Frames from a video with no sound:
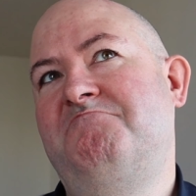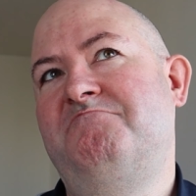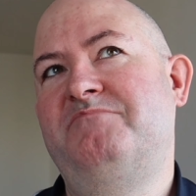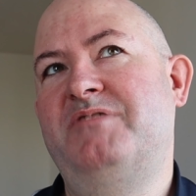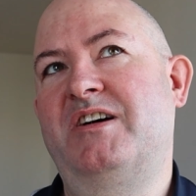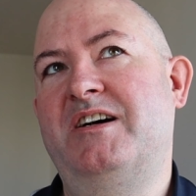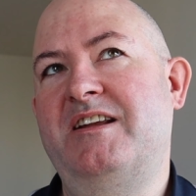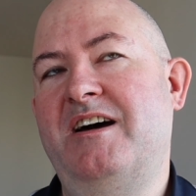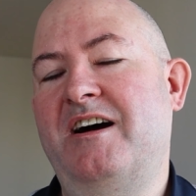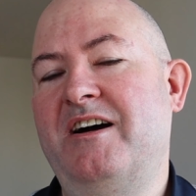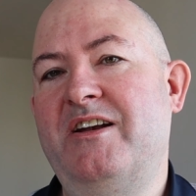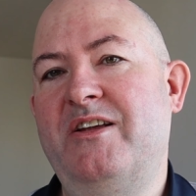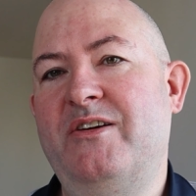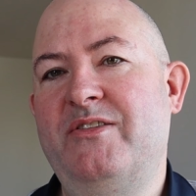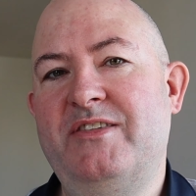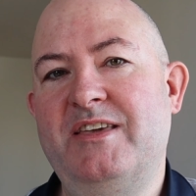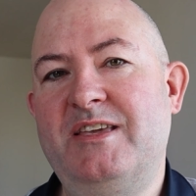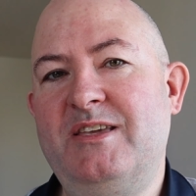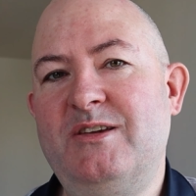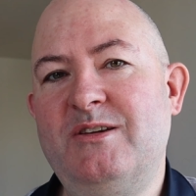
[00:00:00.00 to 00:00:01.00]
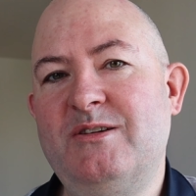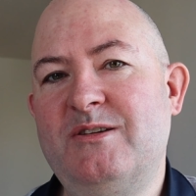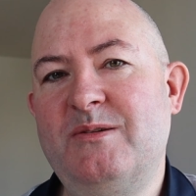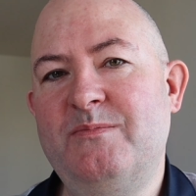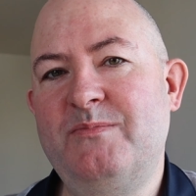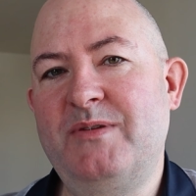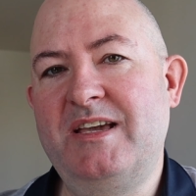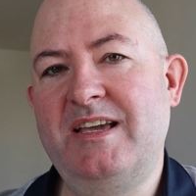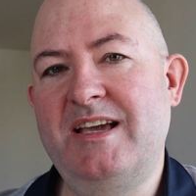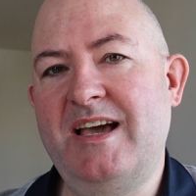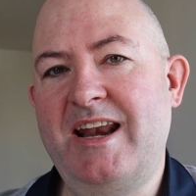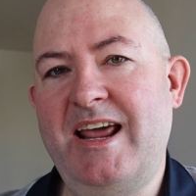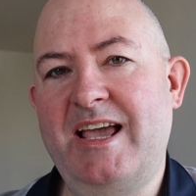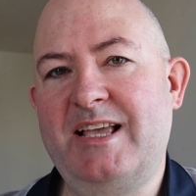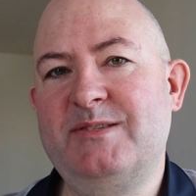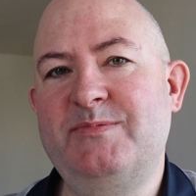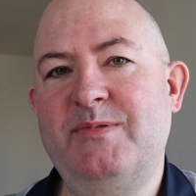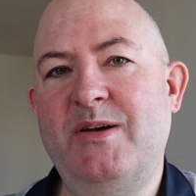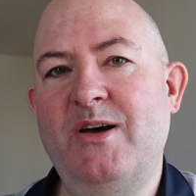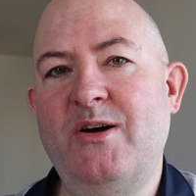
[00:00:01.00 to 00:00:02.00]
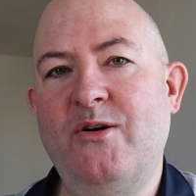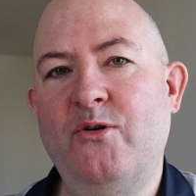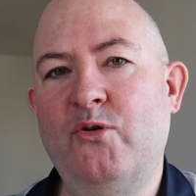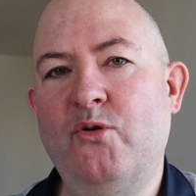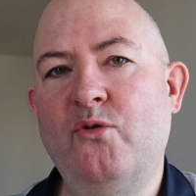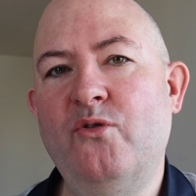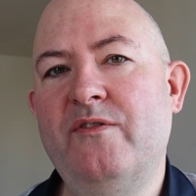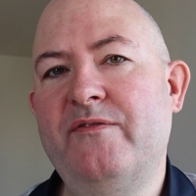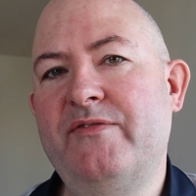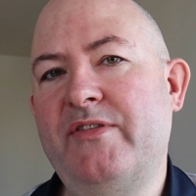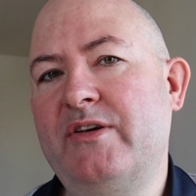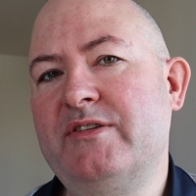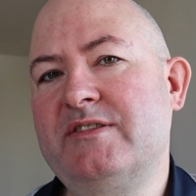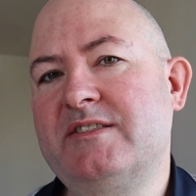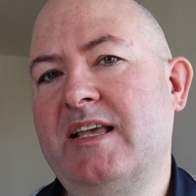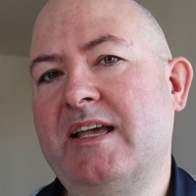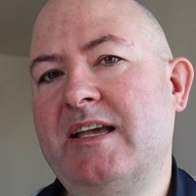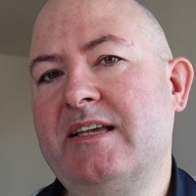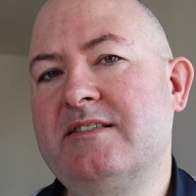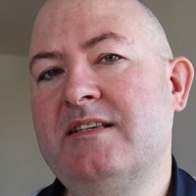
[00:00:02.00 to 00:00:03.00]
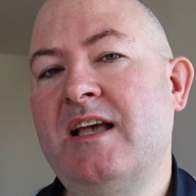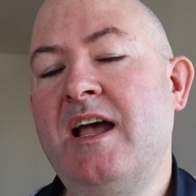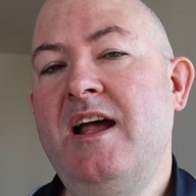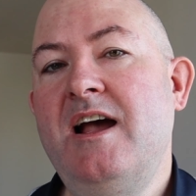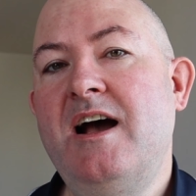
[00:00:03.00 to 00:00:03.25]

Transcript: but I don't think you can be an expert on all of those things.